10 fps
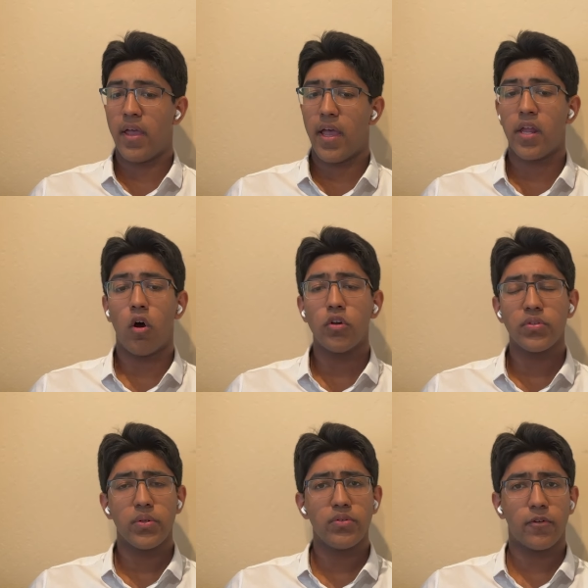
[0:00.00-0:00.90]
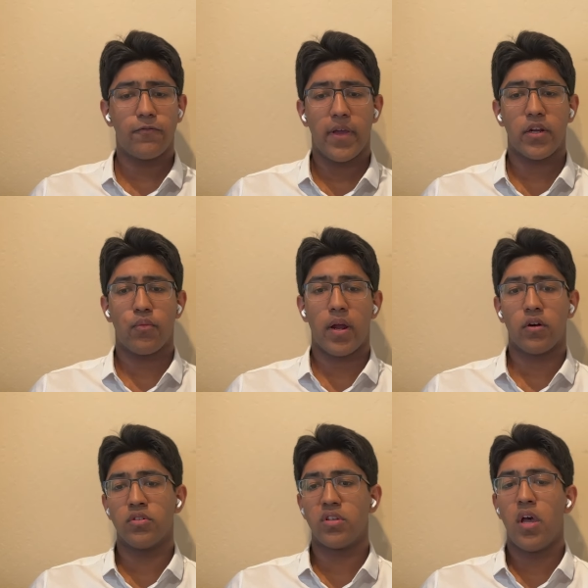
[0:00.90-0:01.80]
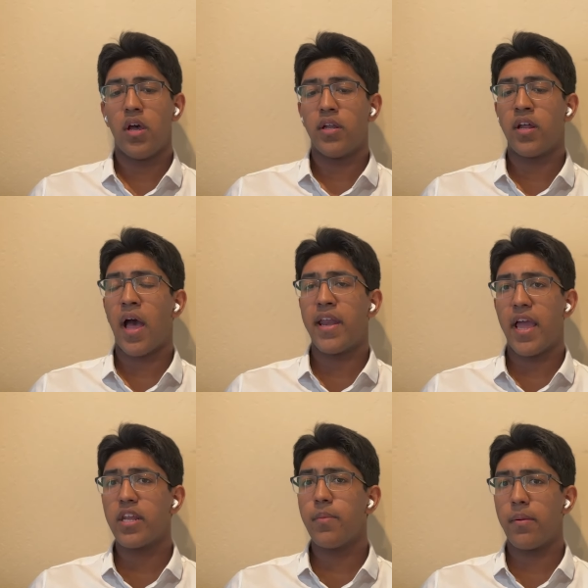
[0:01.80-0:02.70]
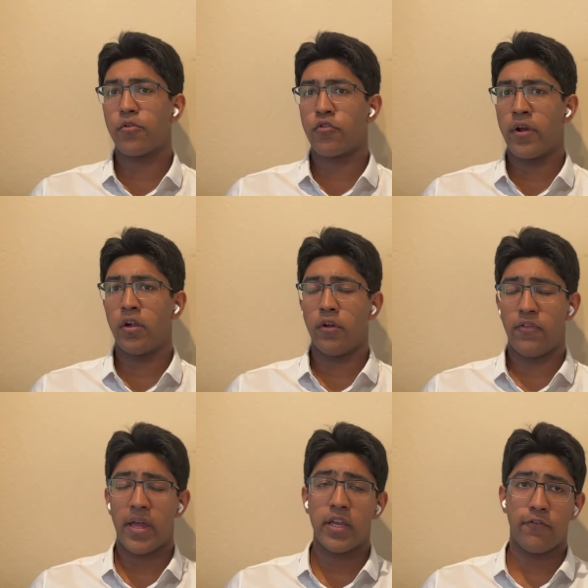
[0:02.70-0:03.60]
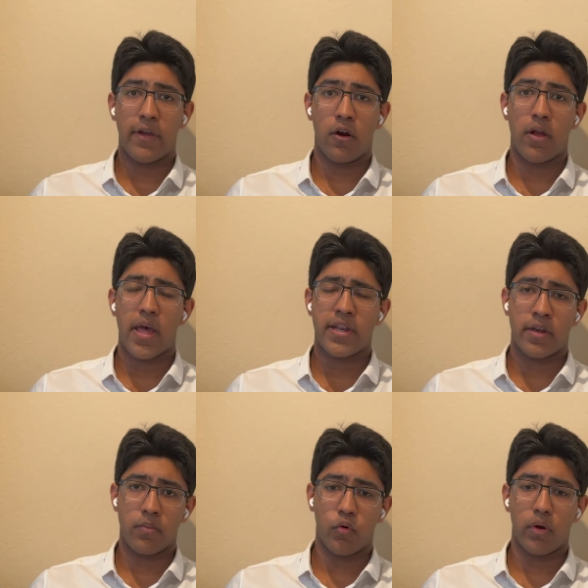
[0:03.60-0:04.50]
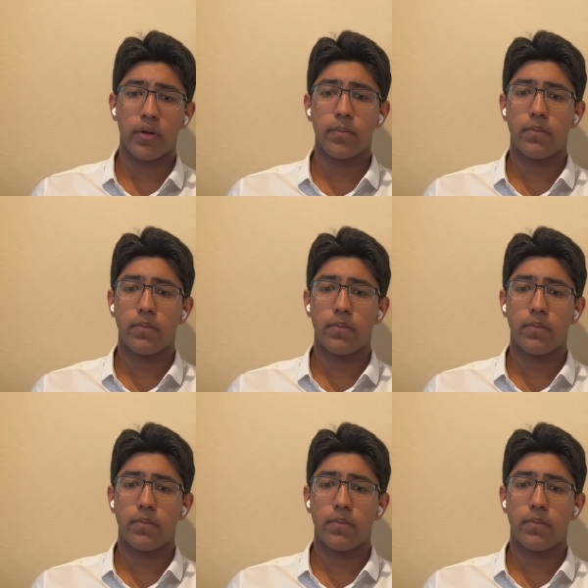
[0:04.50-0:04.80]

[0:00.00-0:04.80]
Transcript: and also used the faked records to hide any paper trail of any affair at any point.